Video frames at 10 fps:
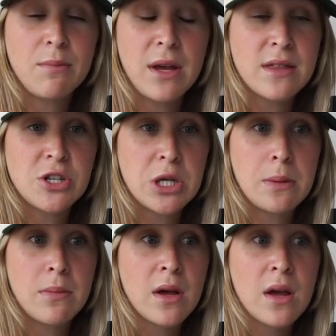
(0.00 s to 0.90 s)
I'd be in the
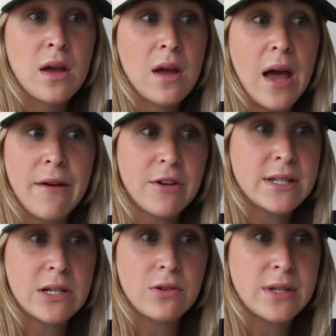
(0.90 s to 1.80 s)
gym
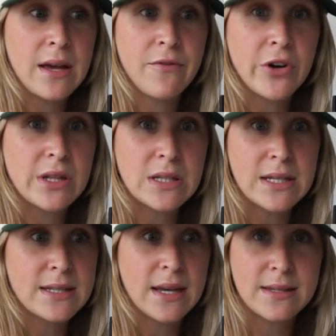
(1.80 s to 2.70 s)
every single day for at
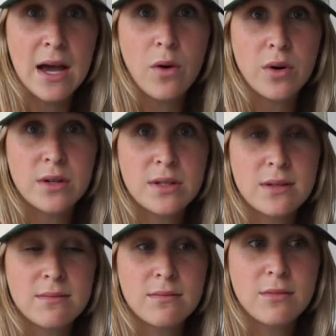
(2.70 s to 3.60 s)
least 6
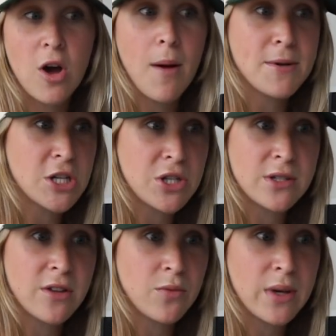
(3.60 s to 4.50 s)
hours,
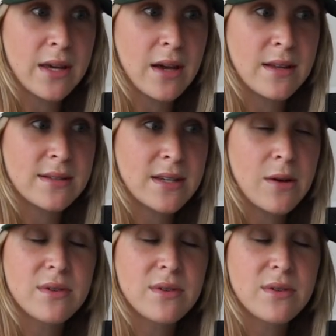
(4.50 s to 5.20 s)
competitions on the weekends.